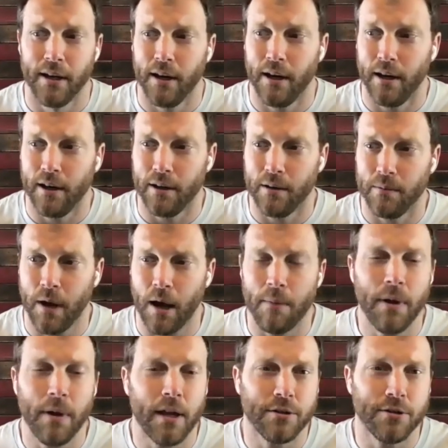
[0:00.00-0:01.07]
Um, I'm
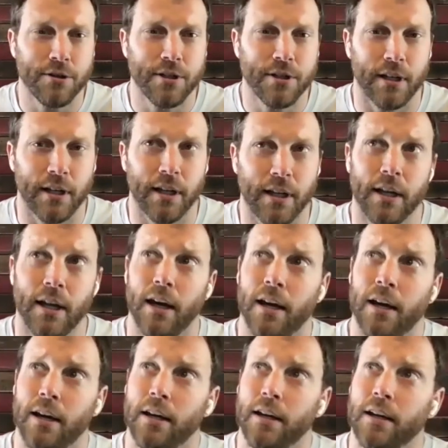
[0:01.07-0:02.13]
interested
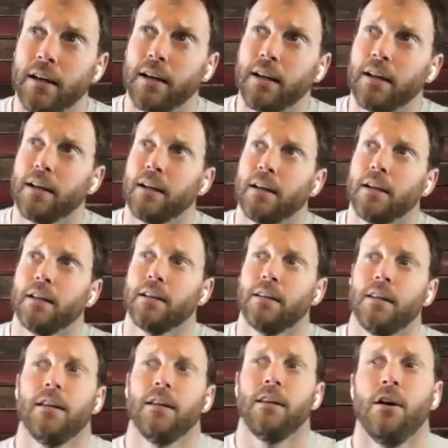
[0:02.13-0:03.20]
uh,
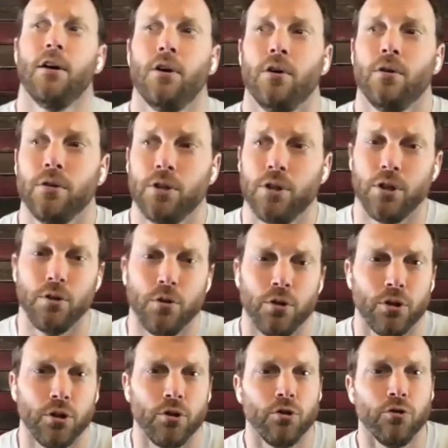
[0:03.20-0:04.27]
to know do
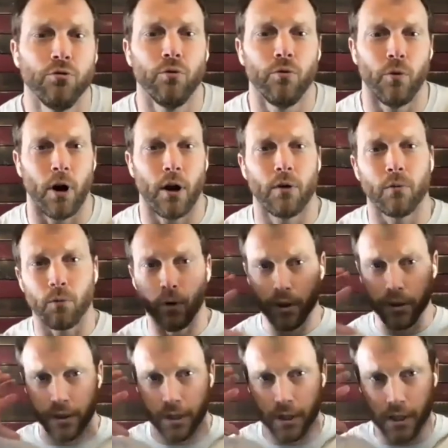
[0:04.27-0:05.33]
do you run
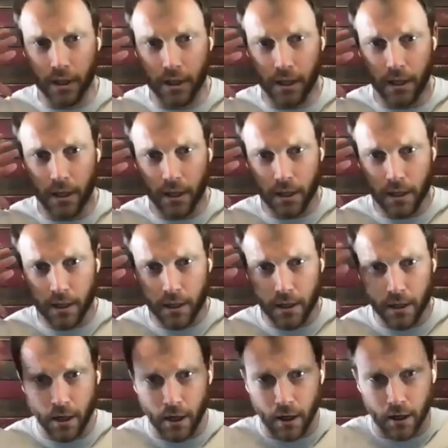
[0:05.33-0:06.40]
with the
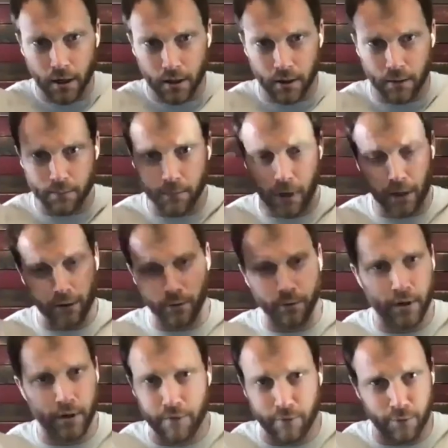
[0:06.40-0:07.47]
um, I don't know what
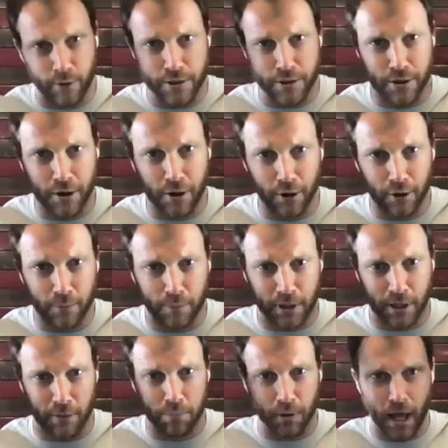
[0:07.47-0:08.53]
even what you call it, but
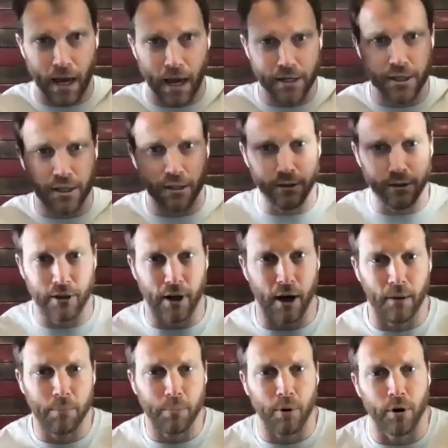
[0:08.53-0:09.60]
that blast shield
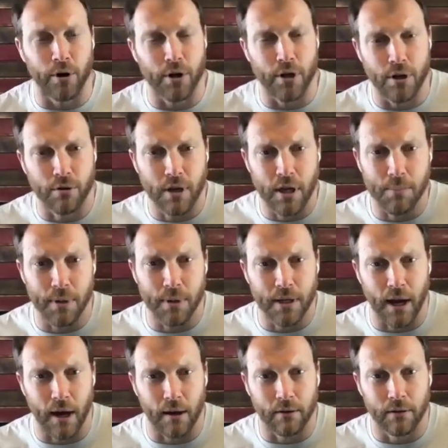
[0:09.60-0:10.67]
up or do you keep it
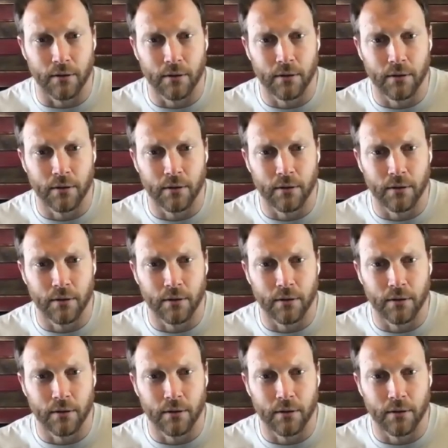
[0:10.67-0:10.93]
down?